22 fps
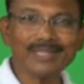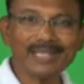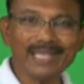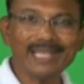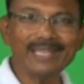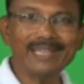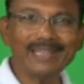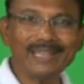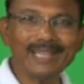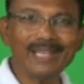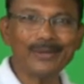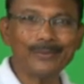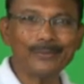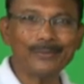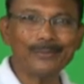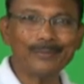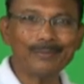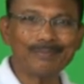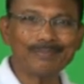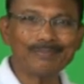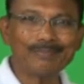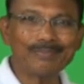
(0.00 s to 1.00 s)
In the
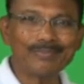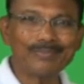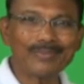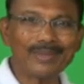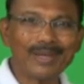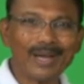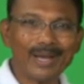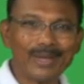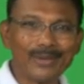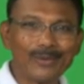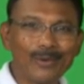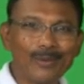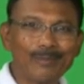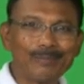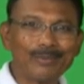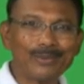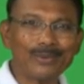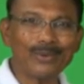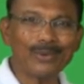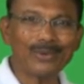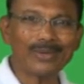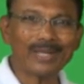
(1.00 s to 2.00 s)
room. I hope
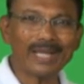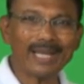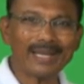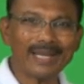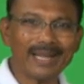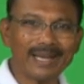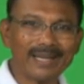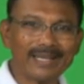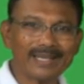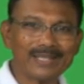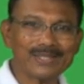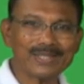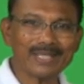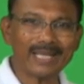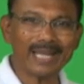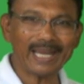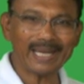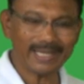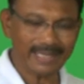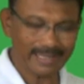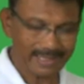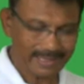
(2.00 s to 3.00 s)
you all can
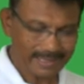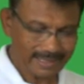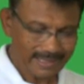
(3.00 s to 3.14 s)
understand it.